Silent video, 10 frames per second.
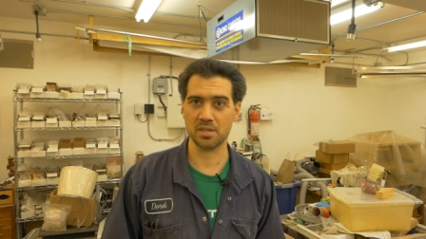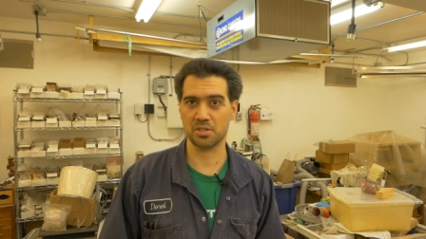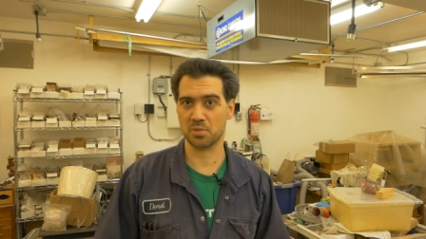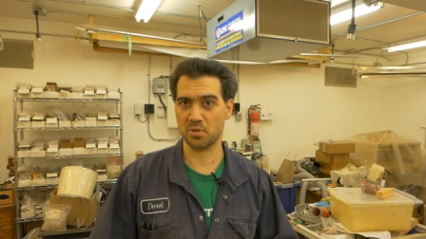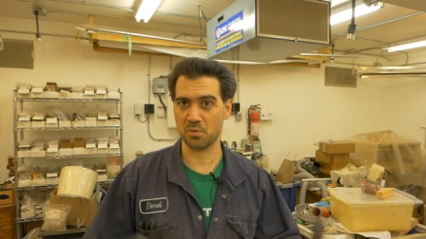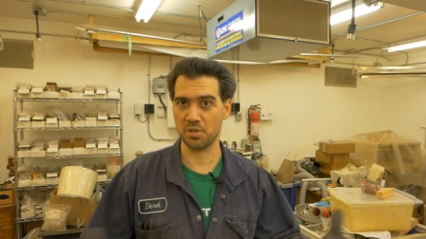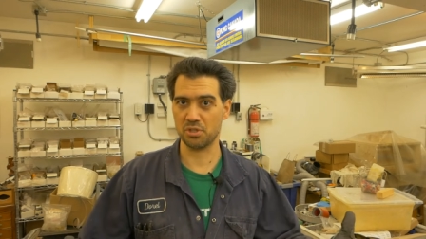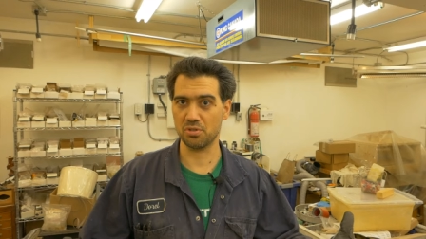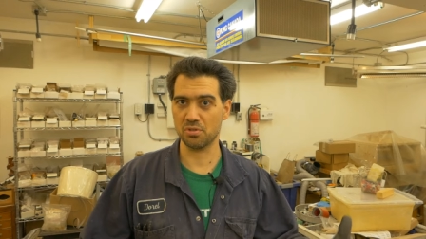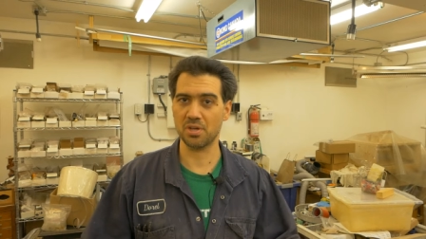I just wanna
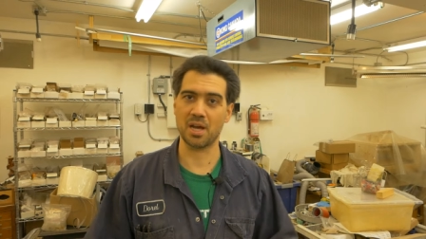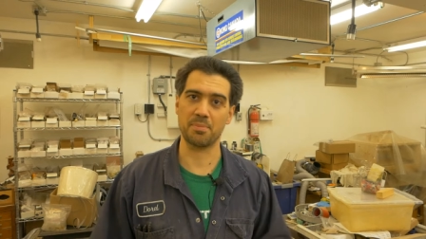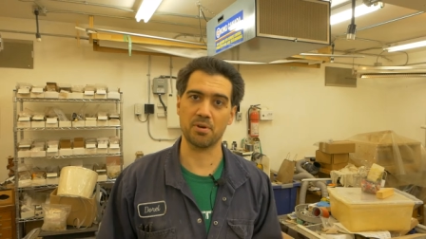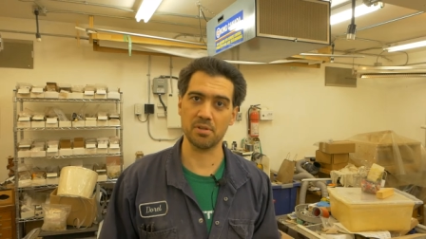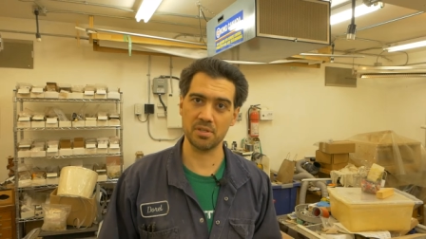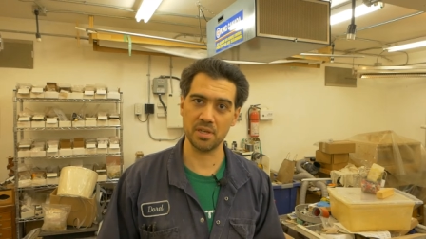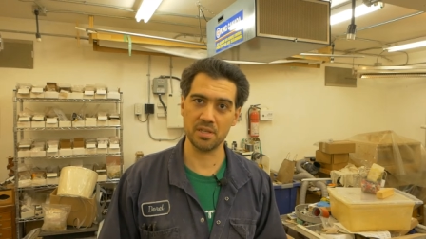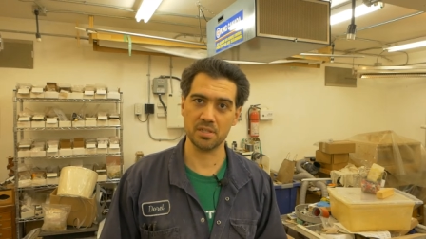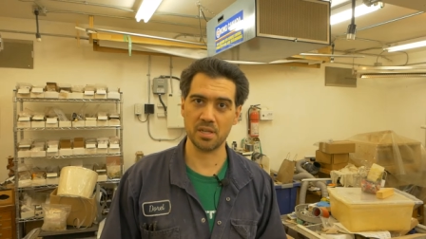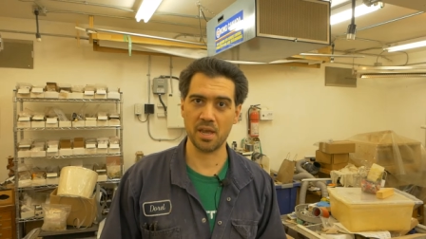wish you happy
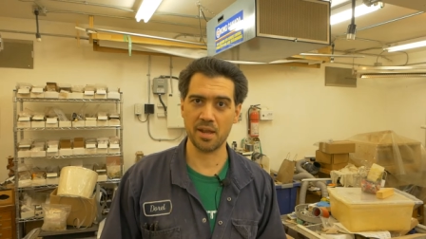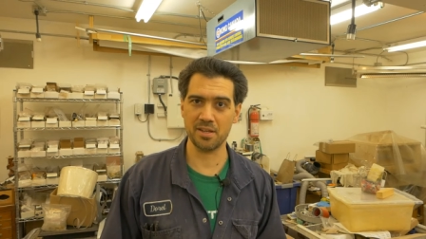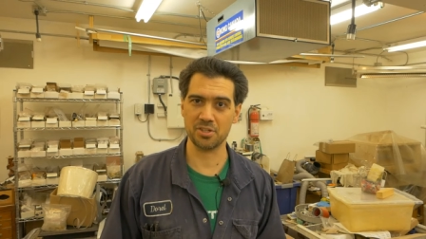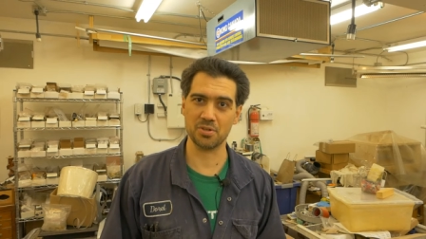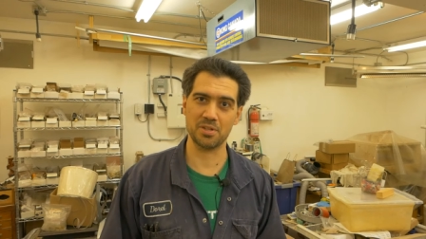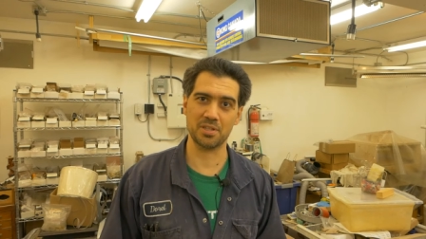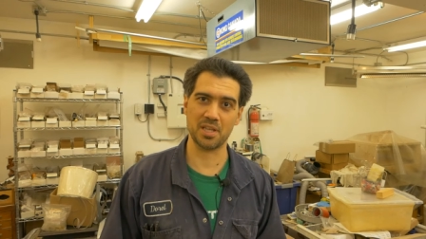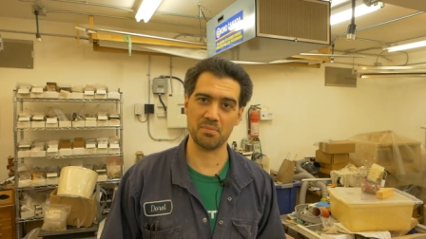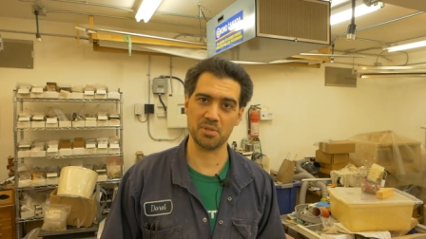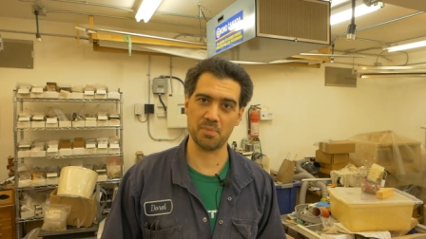holidays and enjoy the
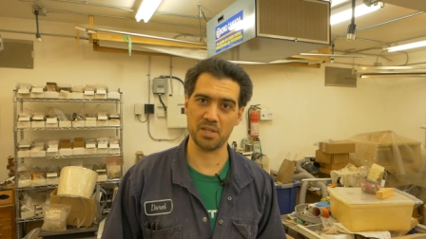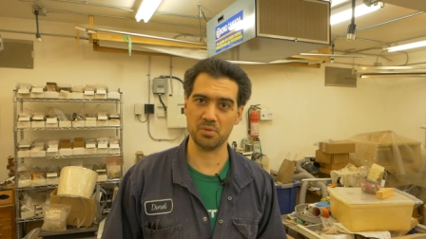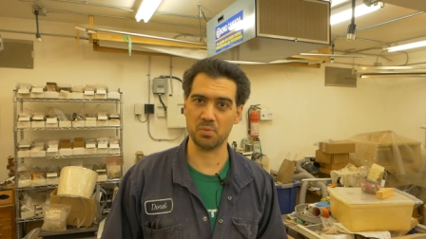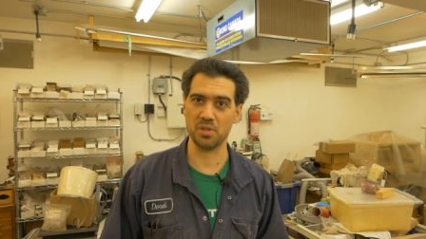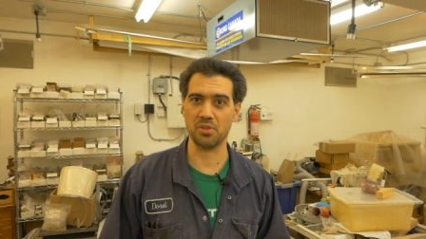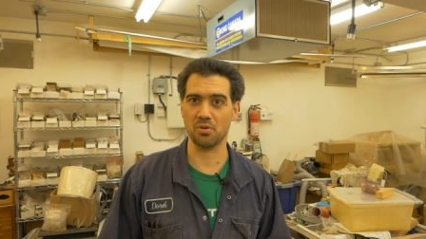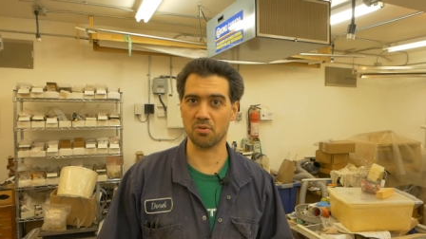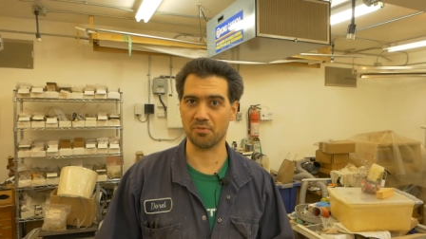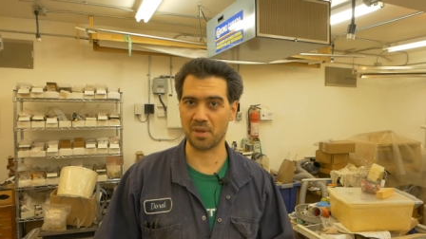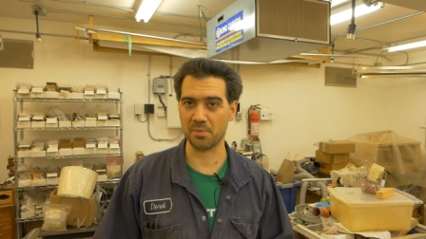time spent with
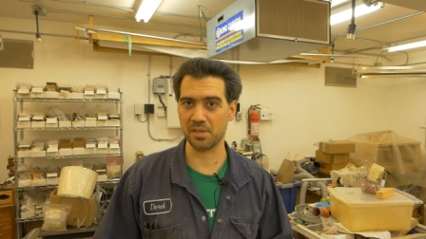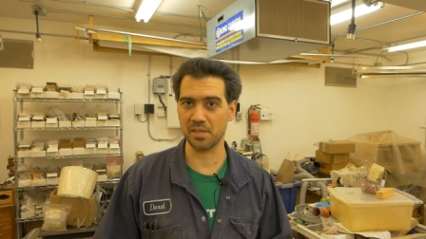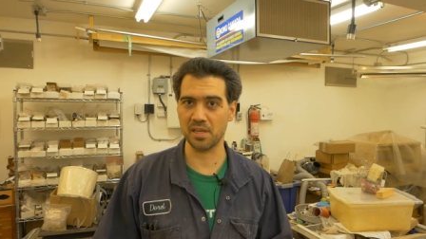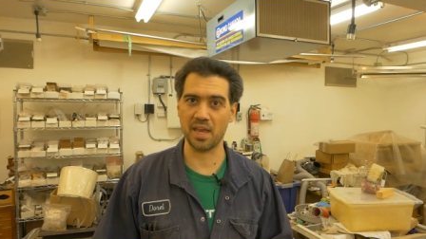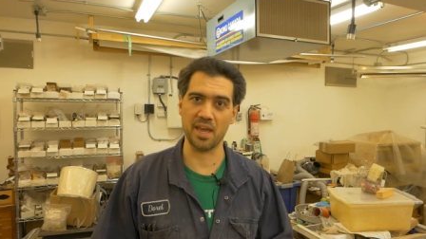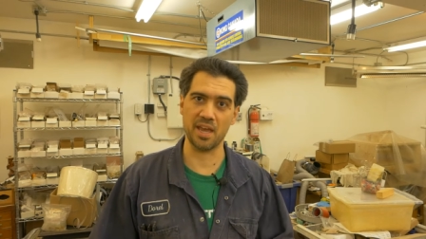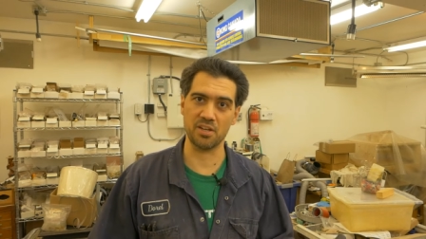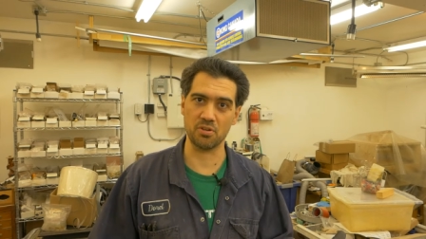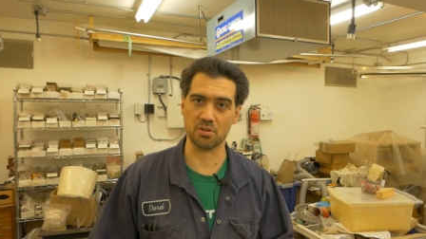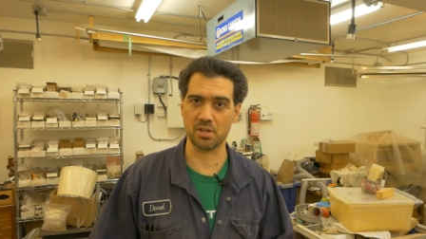your family
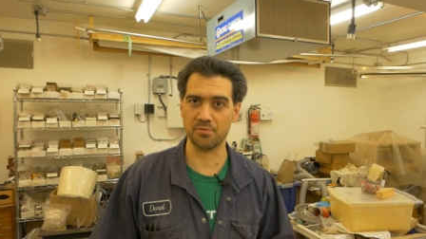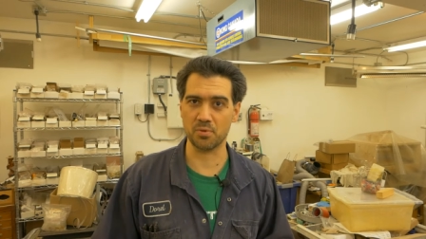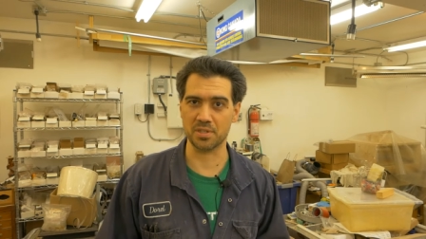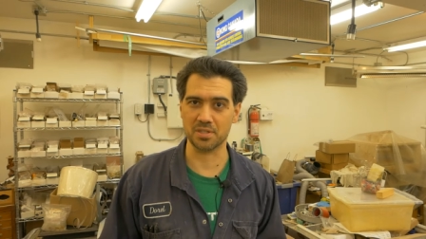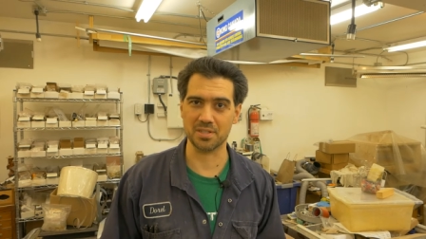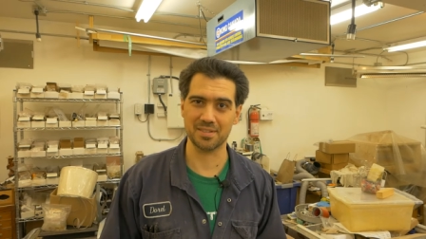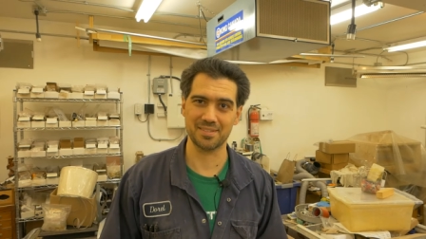and your loved ones.